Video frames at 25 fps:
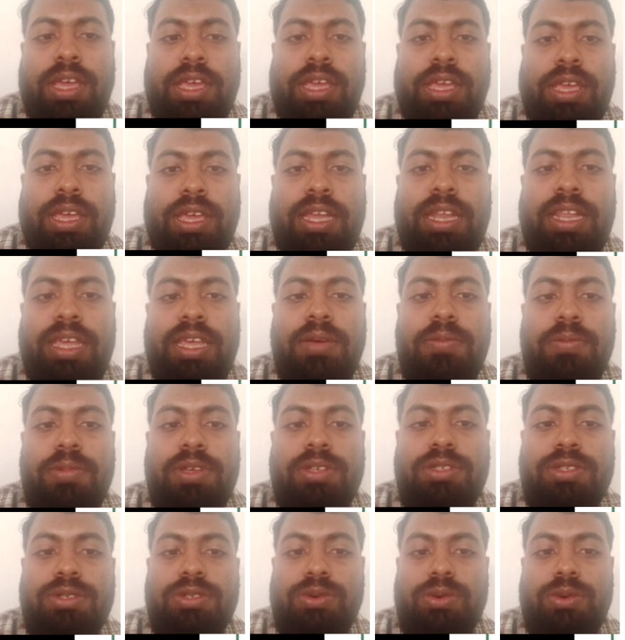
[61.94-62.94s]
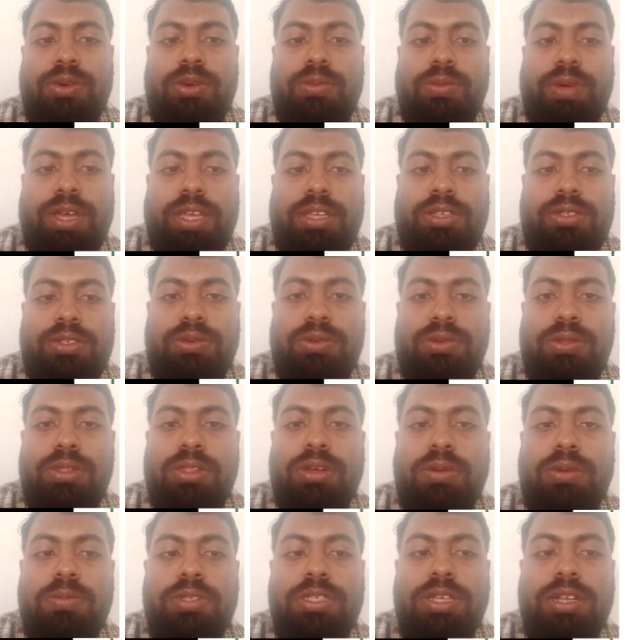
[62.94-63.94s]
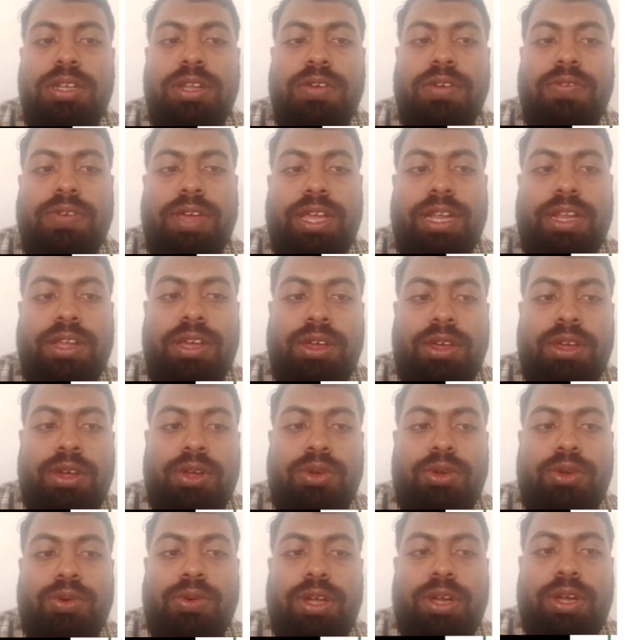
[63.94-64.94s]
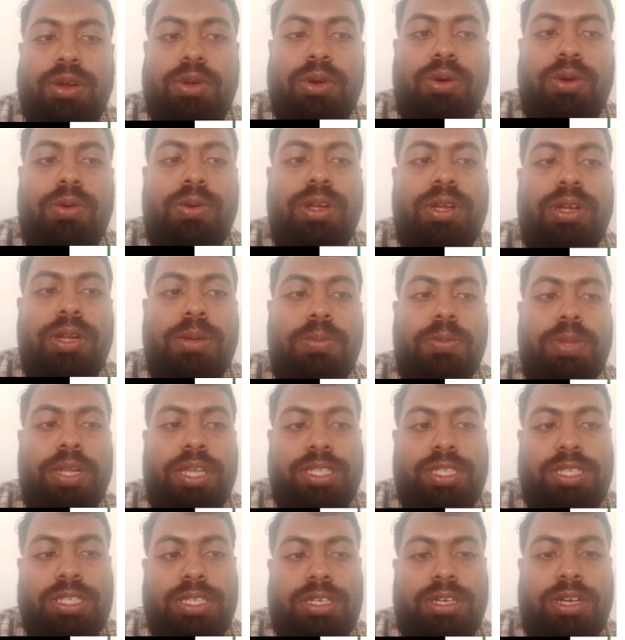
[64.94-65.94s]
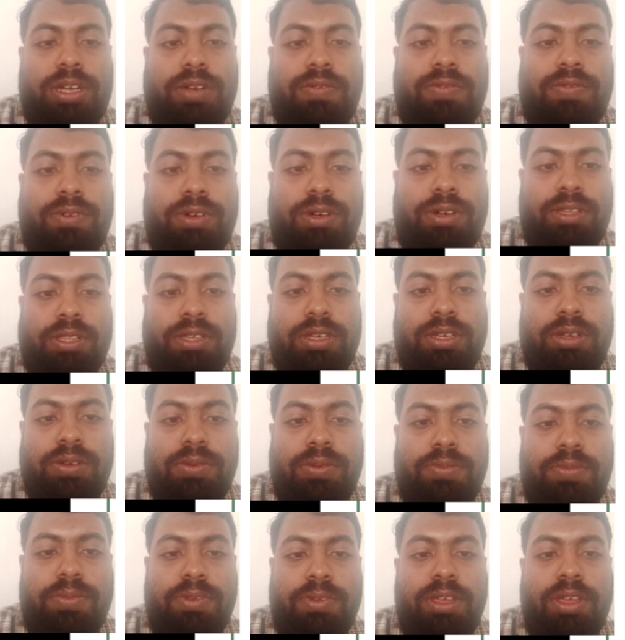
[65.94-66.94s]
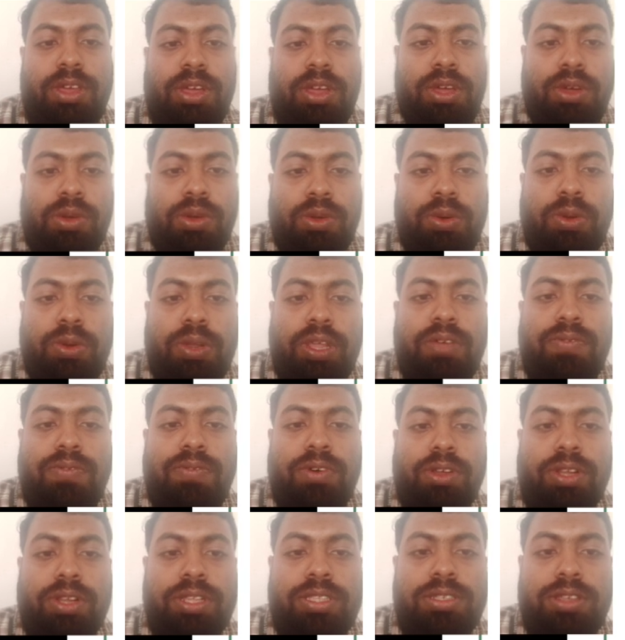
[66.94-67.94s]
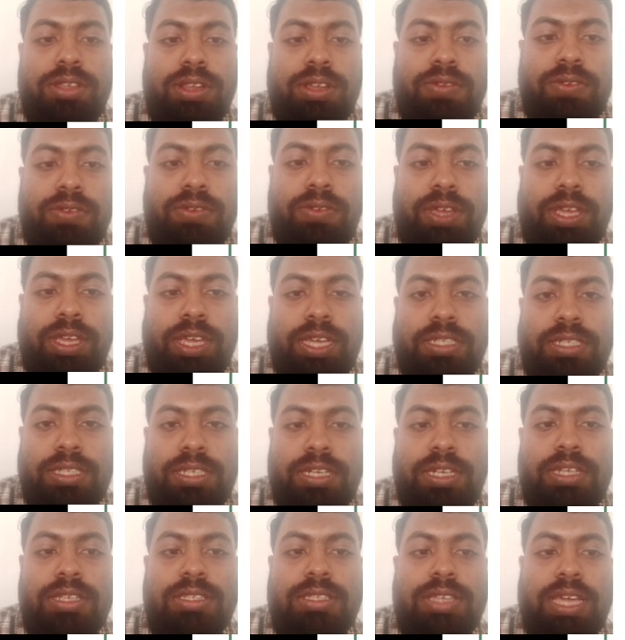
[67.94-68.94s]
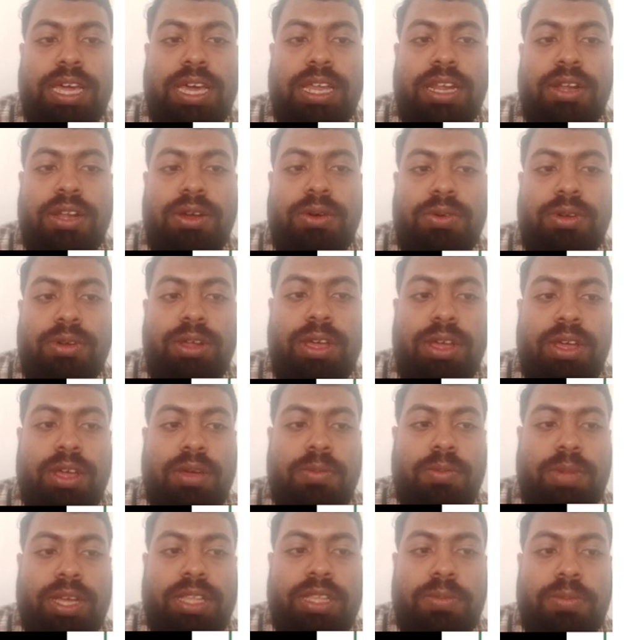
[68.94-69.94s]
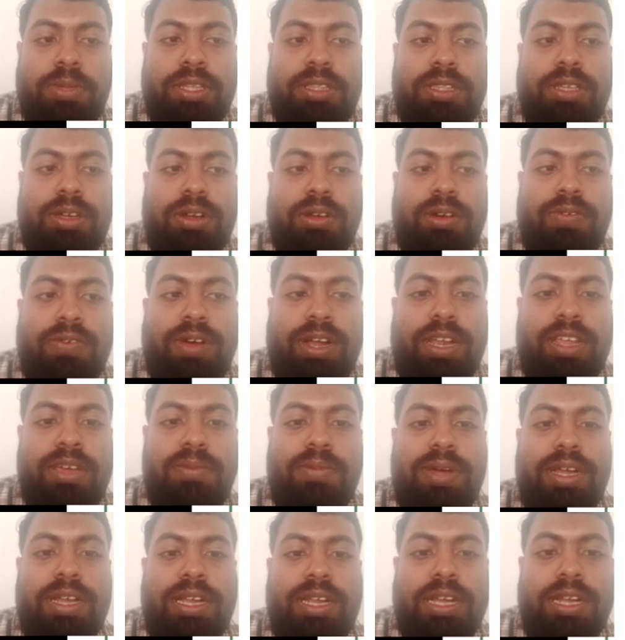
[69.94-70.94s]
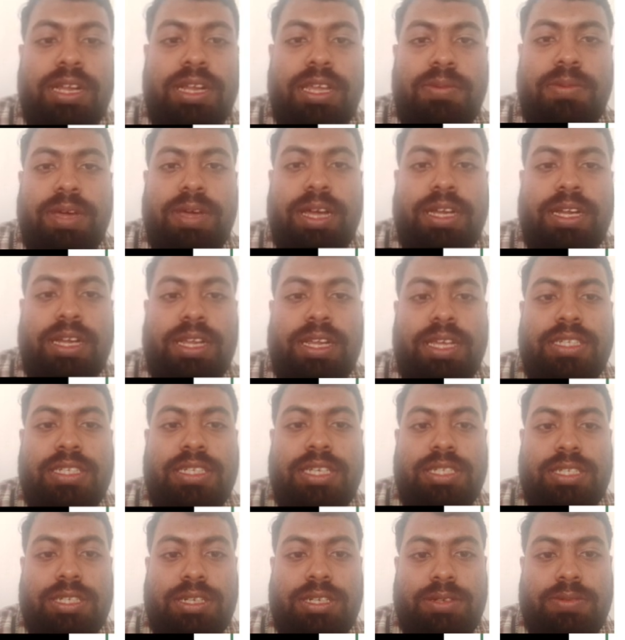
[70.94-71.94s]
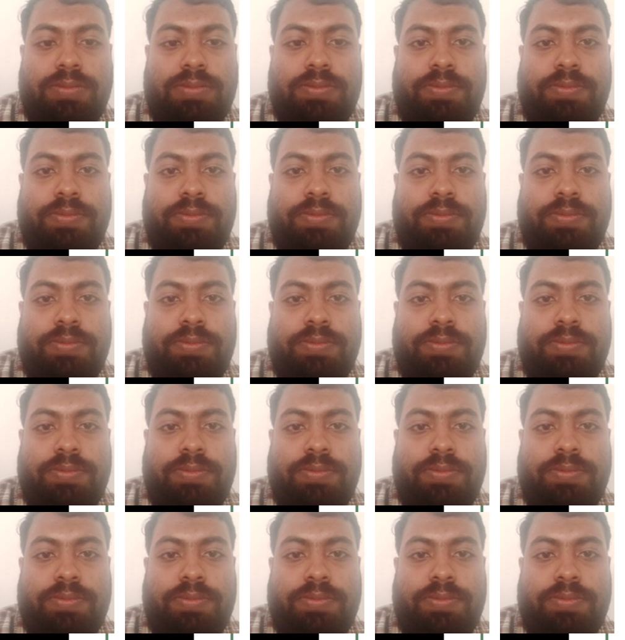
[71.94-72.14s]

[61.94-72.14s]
Helium is cooled by Joule-Thomson effect to a lower temperature and further cooling for its liquefaction is carried out by the method of adiabatic demagnetization.